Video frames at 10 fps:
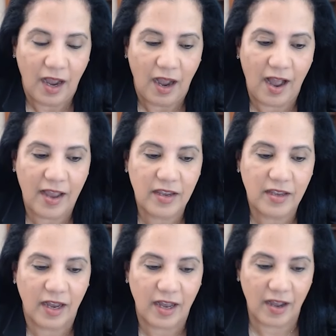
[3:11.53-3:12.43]

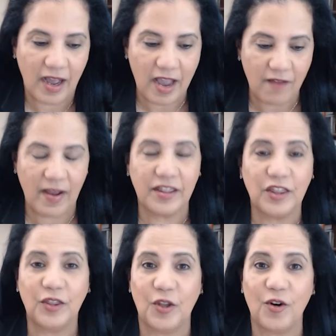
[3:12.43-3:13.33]
I uh, I have had
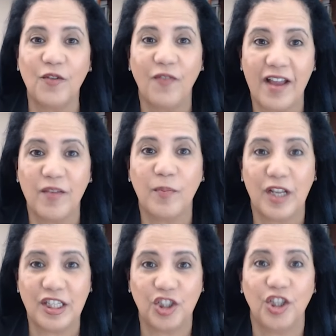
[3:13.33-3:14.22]
35
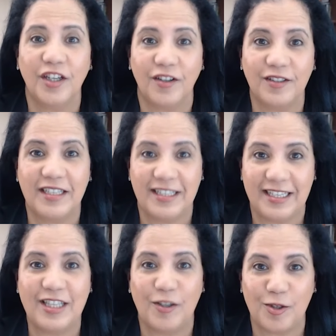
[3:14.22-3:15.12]
plus years in the
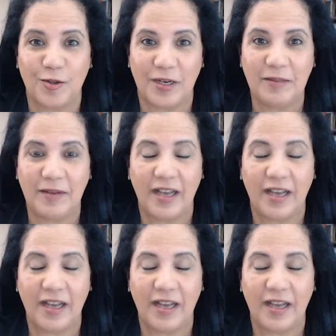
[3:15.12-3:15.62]
industry.